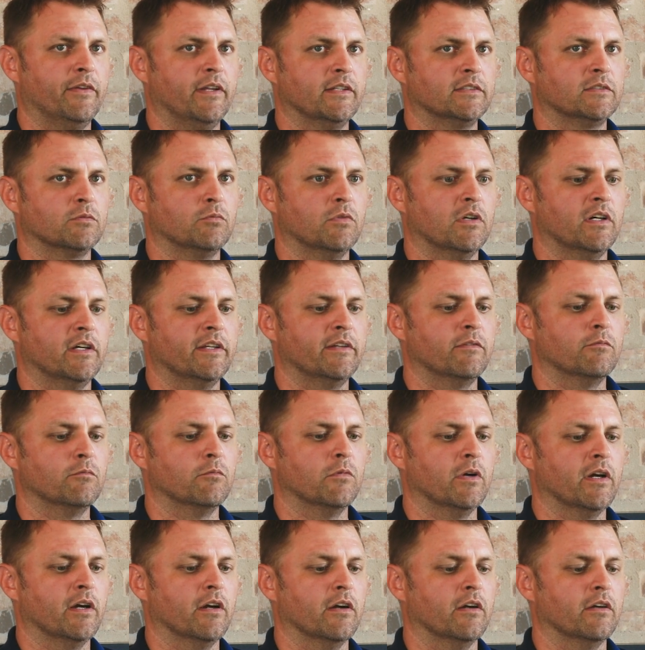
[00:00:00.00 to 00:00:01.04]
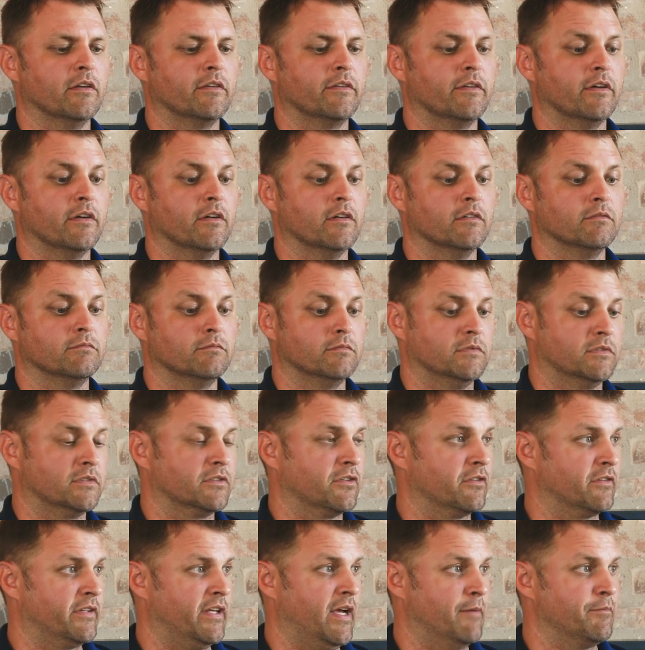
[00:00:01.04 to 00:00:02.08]
that's one where there are
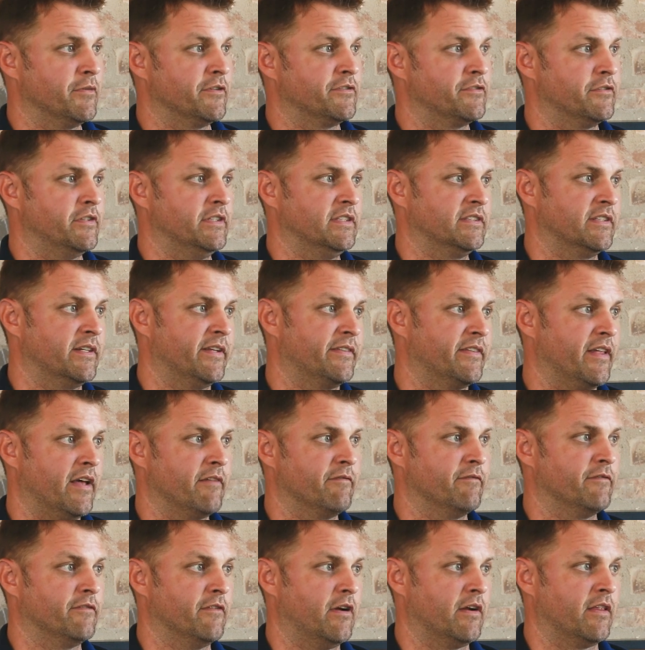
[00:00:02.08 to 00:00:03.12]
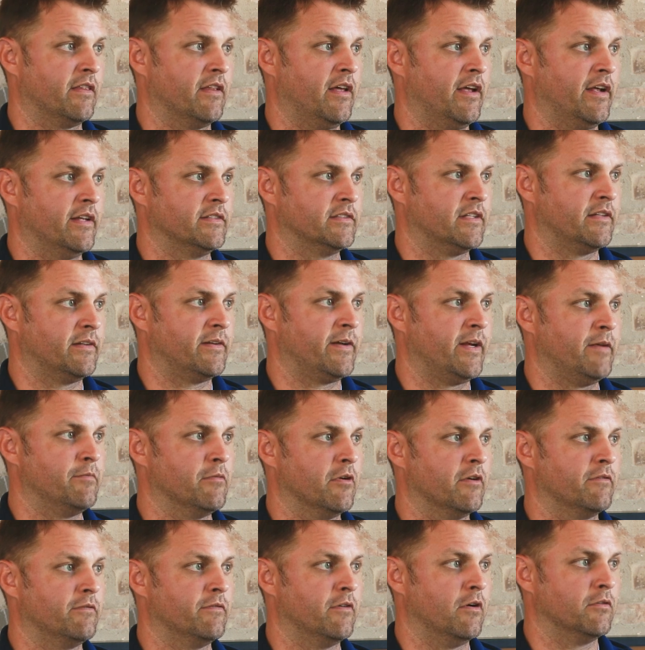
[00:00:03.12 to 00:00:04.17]
certainly opportunities to get that in front of the hands-on
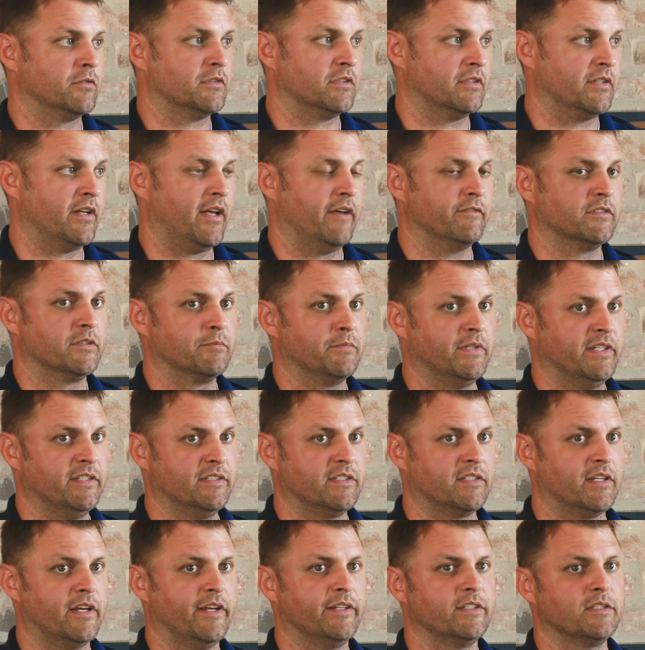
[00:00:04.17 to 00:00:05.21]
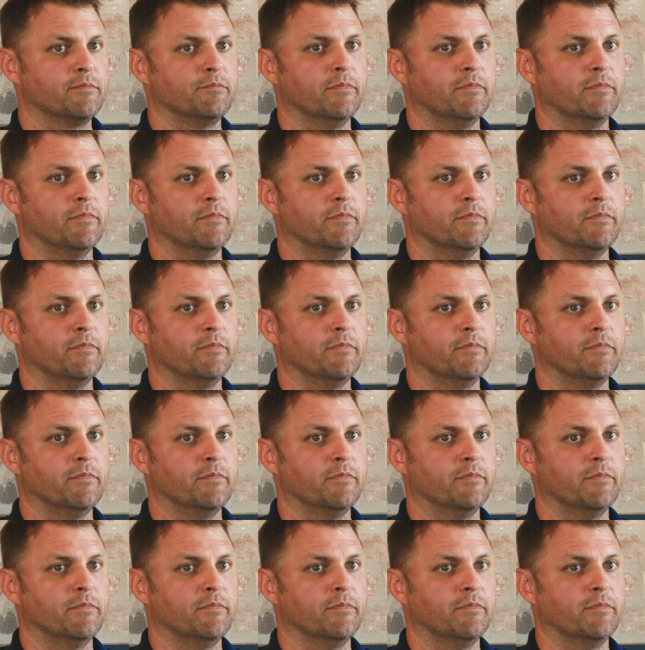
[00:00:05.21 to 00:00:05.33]
keyboard folks and have some insights.